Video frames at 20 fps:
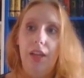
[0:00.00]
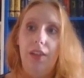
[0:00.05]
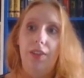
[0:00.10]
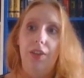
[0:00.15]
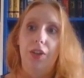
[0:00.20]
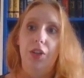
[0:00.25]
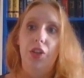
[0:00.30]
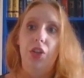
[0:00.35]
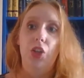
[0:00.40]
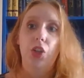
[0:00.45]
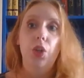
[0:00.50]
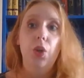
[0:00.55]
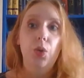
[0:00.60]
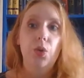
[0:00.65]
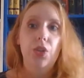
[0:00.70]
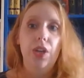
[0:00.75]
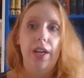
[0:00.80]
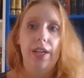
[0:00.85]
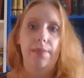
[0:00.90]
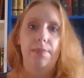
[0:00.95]
There are
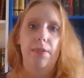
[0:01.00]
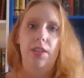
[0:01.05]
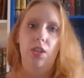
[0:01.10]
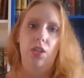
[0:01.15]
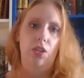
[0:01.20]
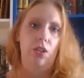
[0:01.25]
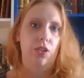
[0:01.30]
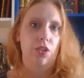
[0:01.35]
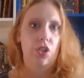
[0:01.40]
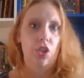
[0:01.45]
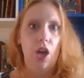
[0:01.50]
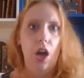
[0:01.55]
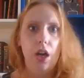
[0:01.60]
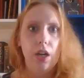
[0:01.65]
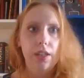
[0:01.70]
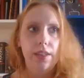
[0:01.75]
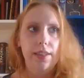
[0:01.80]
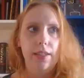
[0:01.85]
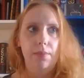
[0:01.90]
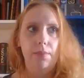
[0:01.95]
huge expositional
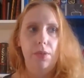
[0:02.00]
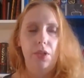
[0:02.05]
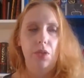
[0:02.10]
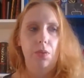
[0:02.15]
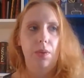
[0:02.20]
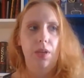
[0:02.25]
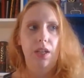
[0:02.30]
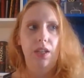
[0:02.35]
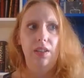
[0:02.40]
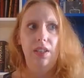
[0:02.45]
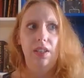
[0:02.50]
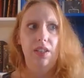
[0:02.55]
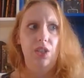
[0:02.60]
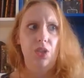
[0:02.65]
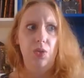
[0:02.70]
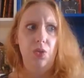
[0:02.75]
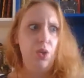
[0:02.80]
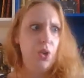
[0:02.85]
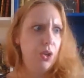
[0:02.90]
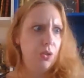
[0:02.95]
chunks in between that
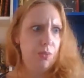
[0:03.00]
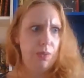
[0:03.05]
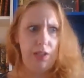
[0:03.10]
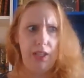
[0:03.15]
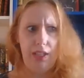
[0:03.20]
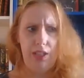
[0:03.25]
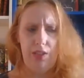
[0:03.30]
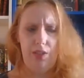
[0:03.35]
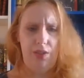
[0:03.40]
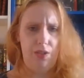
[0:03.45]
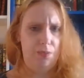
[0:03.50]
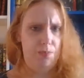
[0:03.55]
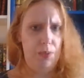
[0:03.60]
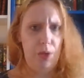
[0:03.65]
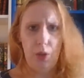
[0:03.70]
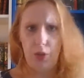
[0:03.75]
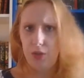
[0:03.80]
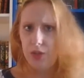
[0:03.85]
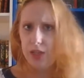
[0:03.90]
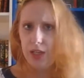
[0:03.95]
do not relate to this
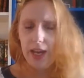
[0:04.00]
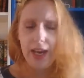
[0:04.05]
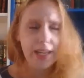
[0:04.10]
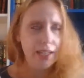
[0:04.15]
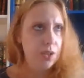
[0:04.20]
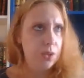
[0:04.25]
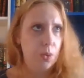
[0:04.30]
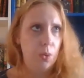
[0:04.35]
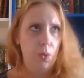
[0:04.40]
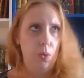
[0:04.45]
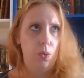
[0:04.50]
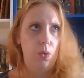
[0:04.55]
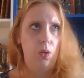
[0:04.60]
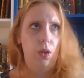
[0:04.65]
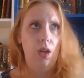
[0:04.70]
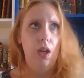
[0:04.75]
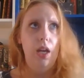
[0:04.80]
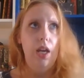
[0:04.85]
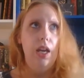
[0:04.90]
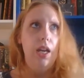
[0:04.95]
plot at all.